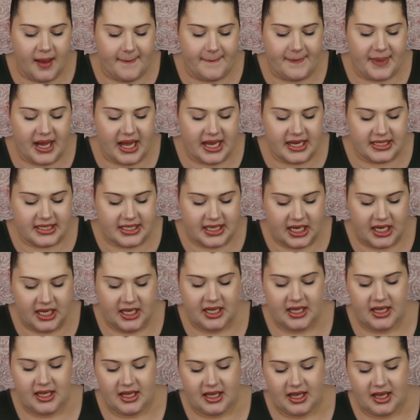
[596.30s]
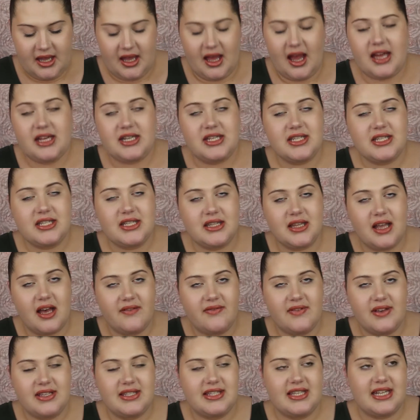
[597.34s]
But I just love
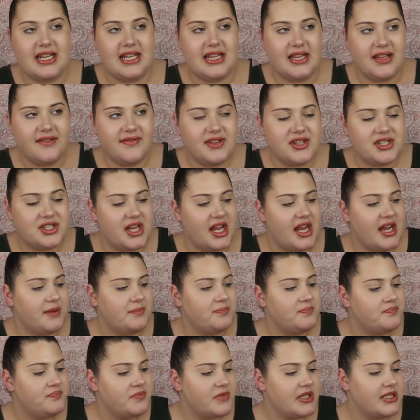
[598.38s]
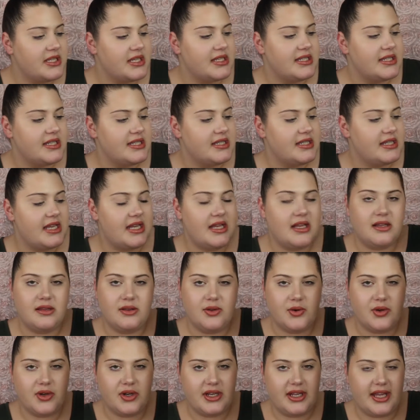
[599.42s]
this and I love the shade. So this is the
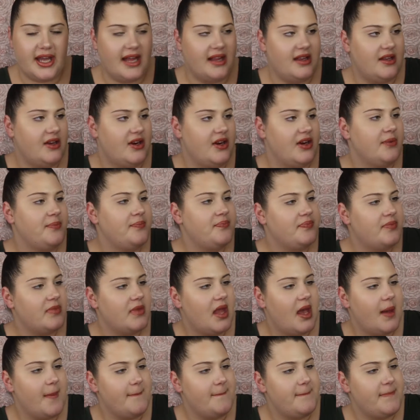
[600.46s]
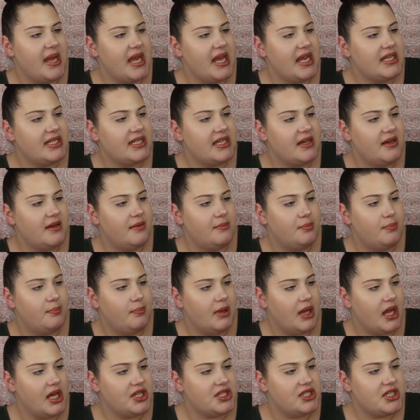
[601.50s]
Laura Geller Baked
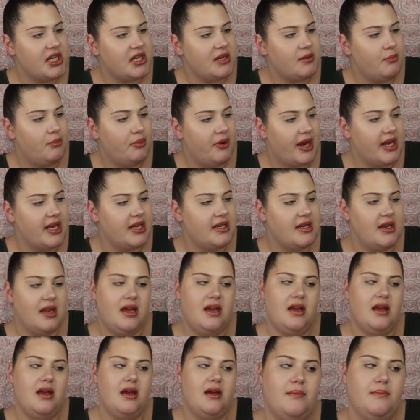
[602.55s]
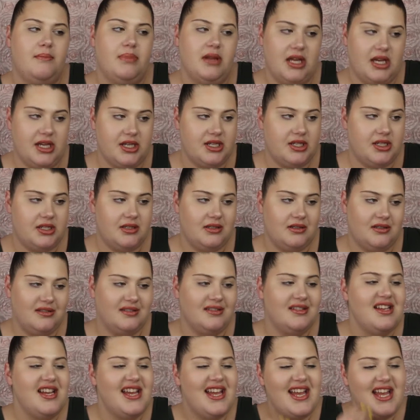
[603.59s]
Blush and Brighten Blush.
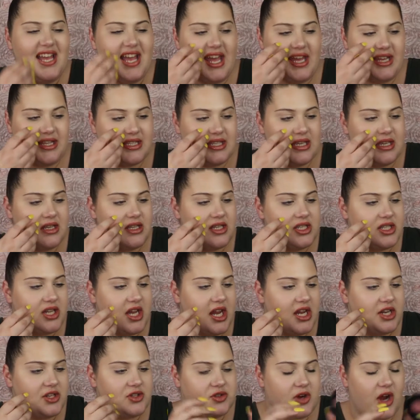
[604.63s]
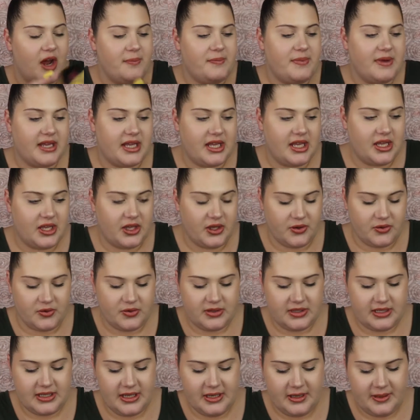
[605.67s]
It's in the shade Tropic
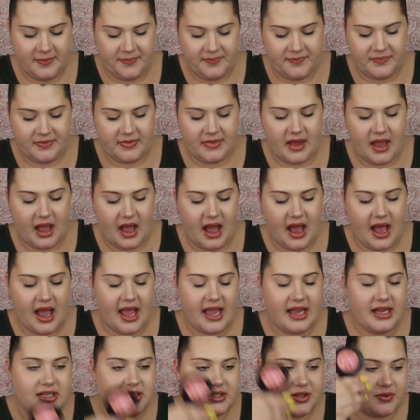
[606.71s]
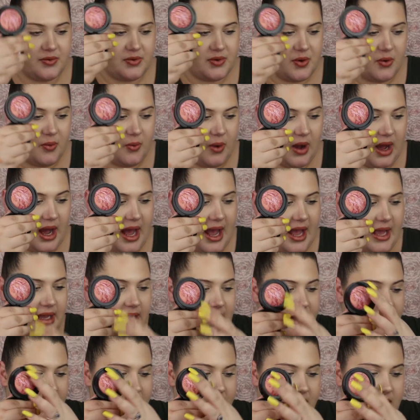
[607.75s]
Hues. I don't know why,
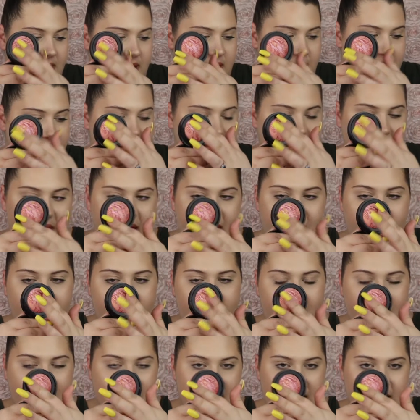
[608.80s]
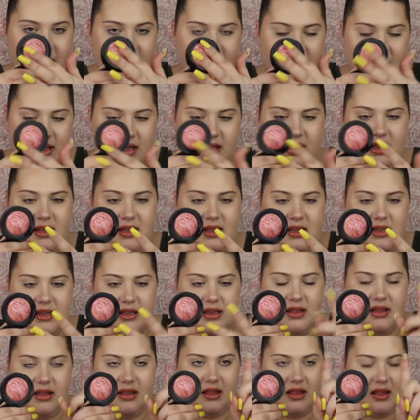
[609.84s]
but I
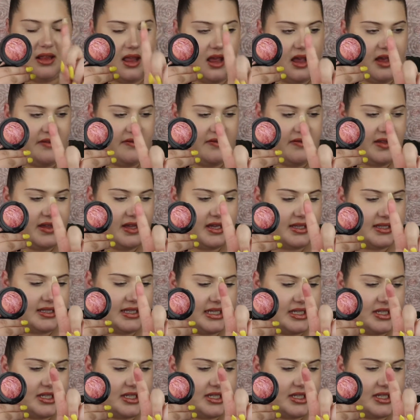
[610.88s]
love this.